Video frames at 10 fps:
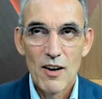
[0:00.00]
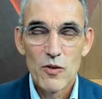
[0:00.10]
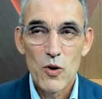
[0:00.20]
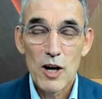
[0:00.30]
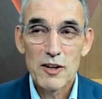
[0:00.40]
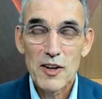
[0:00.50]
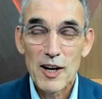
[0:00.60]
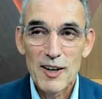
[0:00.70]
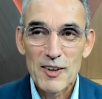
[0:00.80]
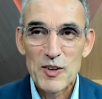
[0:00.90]
No, I
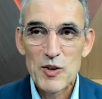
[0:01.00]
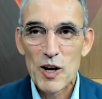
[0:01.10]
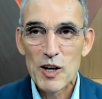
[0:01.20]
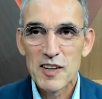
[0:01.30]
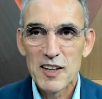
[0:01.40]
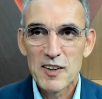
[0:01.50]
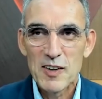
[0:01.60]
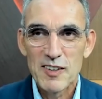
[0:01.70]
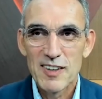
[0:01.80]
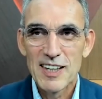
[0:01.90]
think
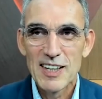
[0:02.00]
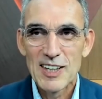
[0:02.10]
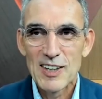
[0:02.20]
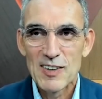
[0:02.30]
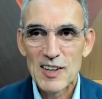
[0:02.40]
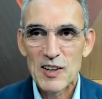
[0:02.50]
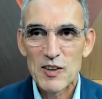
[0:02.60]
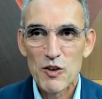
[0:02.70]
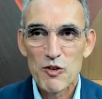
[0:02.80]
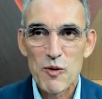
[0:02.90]
the
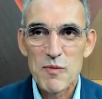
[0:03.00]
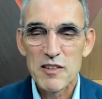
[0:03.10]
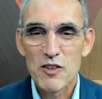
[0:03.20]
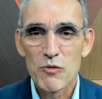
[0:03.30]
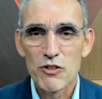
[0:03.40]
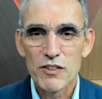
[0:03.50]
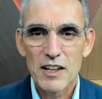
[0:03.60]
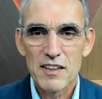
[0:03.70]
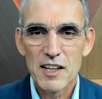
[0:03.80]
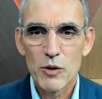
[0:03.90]
answer for me is obvious. I
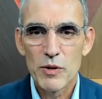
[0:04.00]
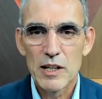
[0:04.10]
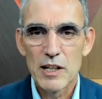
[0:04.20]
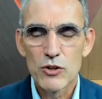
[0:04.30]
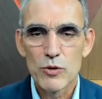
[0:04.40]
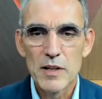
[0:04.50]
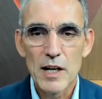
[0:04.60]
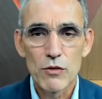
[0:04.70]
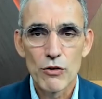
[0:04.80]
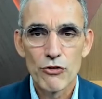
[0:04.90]
think we need to be
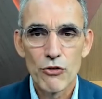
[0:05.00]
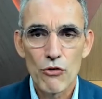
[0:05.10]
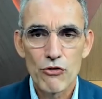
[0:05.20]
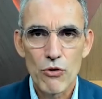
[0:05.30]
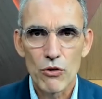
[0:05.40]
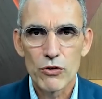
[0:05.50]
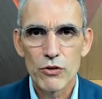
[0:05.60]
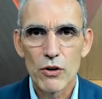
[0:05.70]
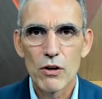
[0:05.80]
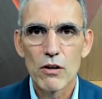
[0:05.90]
at the forefront
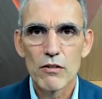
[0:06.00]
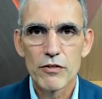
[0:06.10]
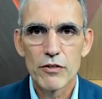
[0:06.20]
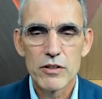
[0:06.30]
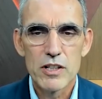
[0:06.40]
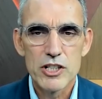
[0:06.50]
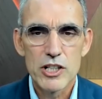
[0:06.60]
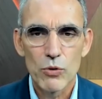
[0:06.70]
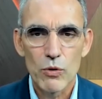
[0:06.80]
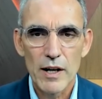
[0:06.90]
of the
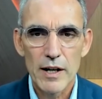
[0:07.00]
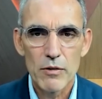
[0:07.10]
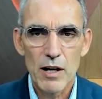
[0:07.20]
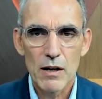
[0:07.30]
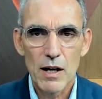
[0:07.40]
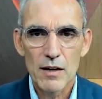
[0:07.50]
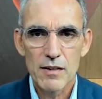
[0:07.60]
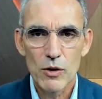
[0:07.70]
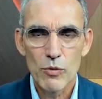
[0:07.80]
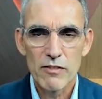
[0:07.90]
digital era. I
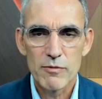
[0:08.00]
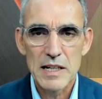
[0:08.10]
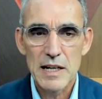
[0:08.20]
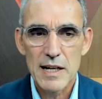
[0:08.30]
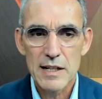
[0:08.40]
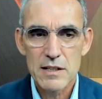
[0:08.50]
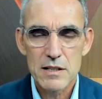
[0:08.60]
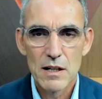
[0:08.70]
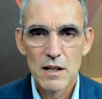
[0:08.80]
think we have been late